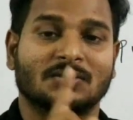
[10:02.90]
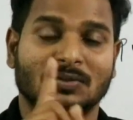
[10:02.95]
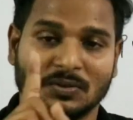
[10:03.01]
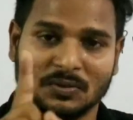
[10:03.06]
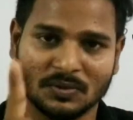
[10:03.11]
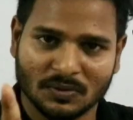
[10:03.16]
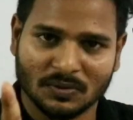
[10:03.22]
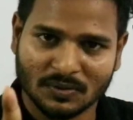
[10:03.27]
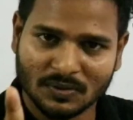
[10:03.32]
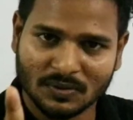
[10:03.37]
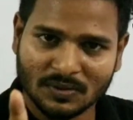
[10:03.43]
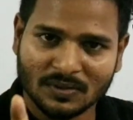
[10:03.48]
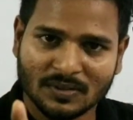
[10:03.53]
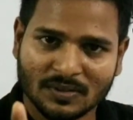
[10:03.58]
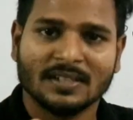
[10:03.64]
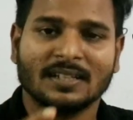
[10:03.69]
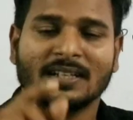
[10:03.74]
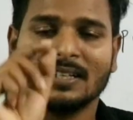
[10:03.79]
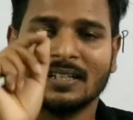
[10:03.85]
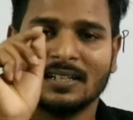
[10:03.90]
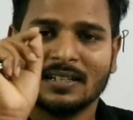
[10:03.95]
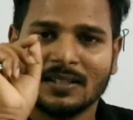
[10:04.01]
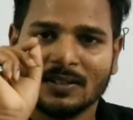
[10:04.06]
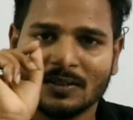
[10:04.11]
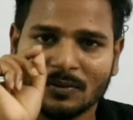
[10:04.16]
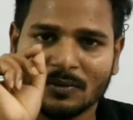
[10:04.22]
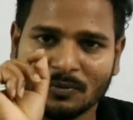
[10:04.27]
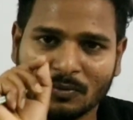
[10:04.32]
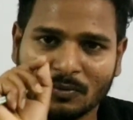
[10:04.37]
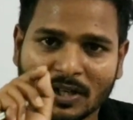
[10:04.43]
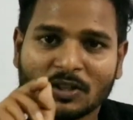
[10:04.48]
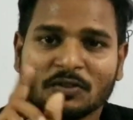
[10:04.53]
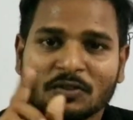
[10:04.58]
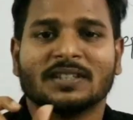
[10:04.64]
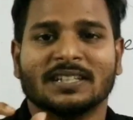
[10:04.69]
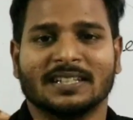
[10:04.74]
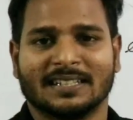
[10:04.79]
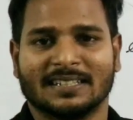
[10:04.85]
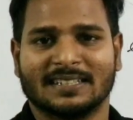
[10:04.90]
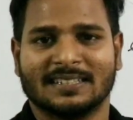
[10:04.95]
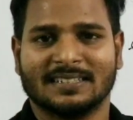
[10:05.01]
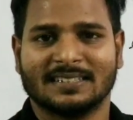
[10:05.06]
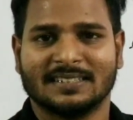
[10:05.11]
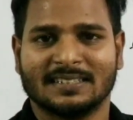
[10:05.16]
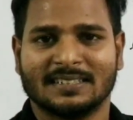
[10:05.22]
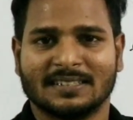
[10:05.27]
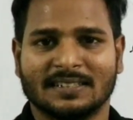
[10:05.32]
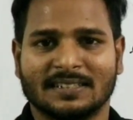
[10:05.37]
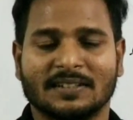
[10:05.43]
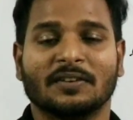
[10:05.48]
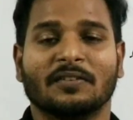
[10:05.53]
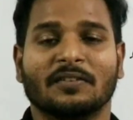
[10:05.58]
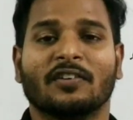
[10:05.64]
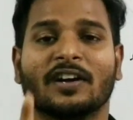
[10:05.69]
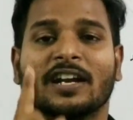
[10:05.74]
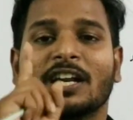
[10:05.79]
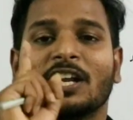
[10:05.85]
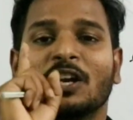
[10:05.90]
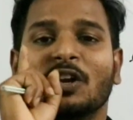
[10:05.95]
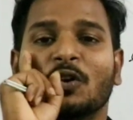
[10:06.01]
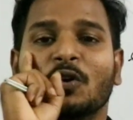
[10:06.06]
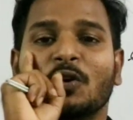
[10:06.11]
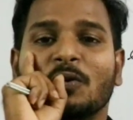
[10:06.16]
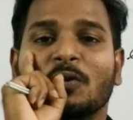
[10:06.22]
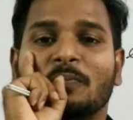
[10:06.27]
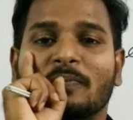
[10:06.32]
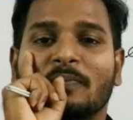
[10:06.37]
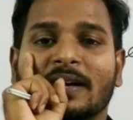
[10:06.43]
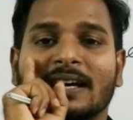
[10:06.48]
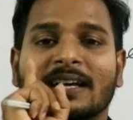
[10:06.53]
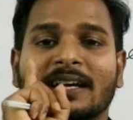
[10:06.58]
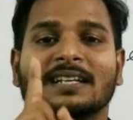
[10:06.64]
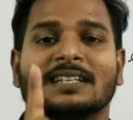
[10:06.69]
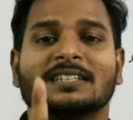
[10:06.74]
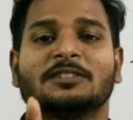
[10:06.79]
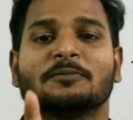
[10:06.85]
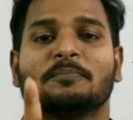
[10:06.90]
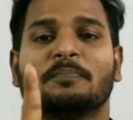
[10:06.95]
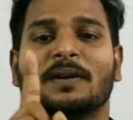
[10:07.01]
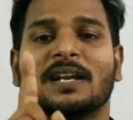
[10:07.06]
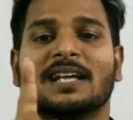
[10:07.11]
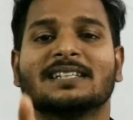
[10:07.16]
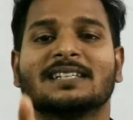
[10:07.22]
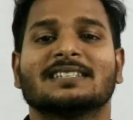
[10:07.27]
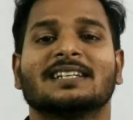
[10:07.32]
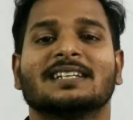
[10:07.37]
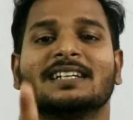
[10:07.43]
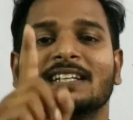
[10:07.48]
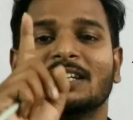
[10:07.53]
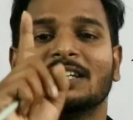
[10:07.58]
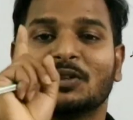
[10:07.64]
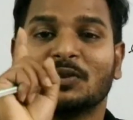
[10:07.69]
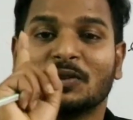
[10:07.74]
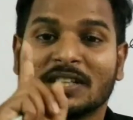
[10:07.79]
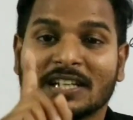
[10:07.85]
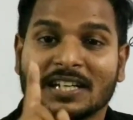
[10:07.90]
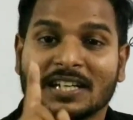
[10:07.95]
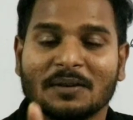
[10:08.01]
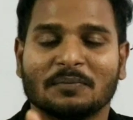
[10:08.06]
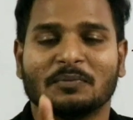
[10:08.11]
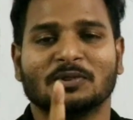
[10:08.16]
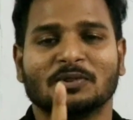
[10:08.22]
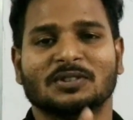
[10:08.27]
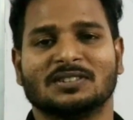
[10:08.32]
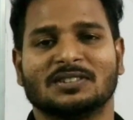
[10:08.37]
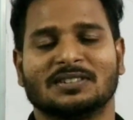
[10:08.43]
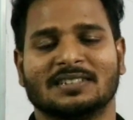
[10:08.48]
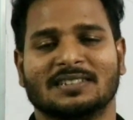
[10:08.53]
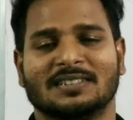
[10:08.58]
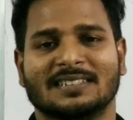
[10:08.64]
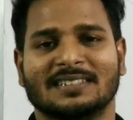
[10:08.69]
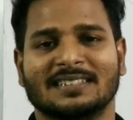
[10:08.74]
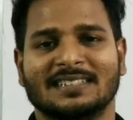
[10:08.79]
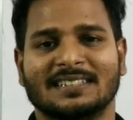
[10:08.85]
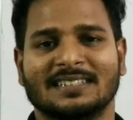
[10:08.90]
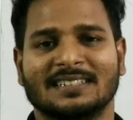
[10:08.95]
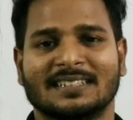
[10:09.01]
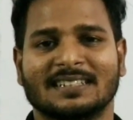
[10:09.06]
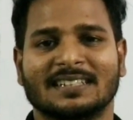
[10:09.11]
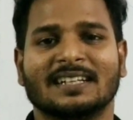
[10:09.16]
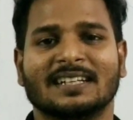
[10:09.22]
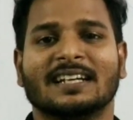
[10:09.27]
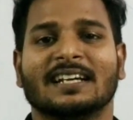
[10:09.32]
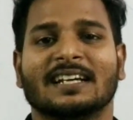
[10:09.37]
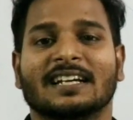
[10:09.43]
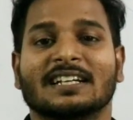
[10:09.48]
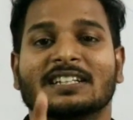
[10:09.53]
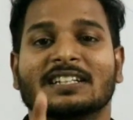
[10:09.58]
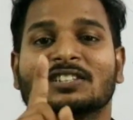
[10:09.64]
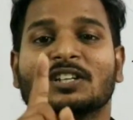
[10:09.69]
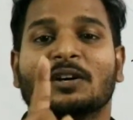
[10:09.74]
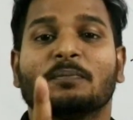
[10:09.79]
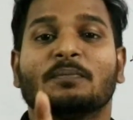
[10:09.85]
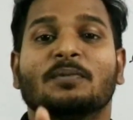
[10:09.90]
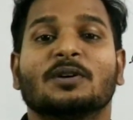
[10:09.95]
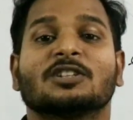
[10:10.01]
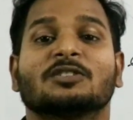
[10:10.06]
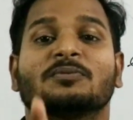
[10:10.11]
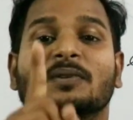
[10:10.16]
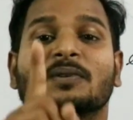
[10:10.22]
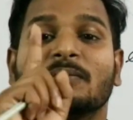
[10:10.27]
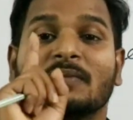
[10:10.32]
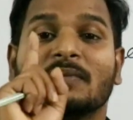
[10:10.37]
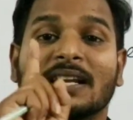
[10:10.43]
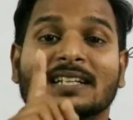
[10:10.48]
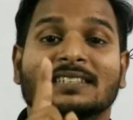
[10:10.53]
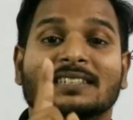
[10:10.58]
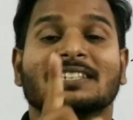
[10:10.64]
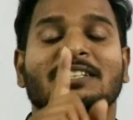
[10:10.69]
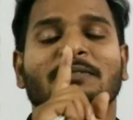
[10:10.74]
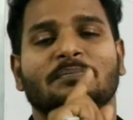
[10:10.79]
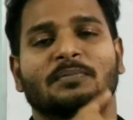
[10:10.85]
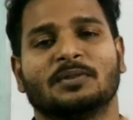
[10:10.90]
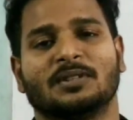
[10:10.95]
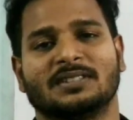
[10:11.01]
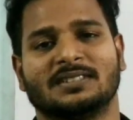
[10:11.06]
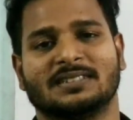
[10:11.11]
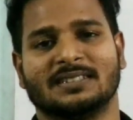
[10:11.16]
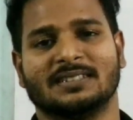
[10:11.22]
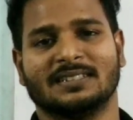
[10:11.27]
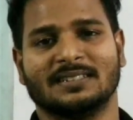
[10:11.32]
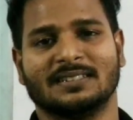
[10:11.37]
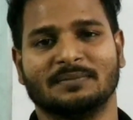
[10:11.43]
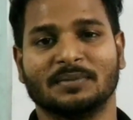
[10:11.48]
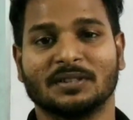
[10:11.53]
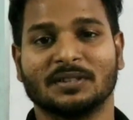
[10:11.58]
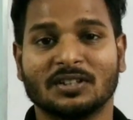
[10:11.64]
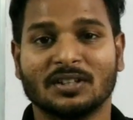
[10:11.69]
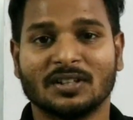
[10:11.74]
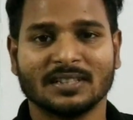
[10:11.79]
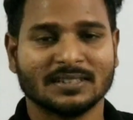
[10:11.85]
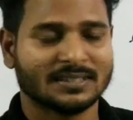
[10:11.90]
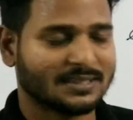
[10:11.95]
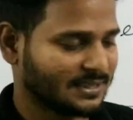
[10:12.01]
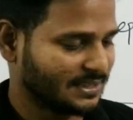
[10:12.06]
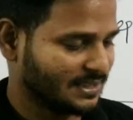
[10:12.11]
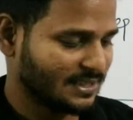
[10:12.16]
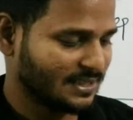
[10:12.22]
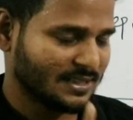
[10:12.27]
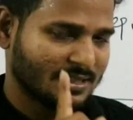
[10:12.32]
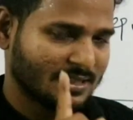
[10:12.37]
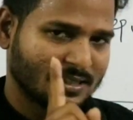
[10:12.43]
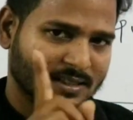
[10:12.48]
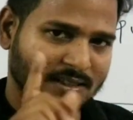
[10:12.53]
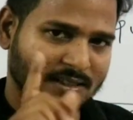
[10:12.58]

So what do you think? When a lone pair is placed in equatorial position, it suffers from less repulsion because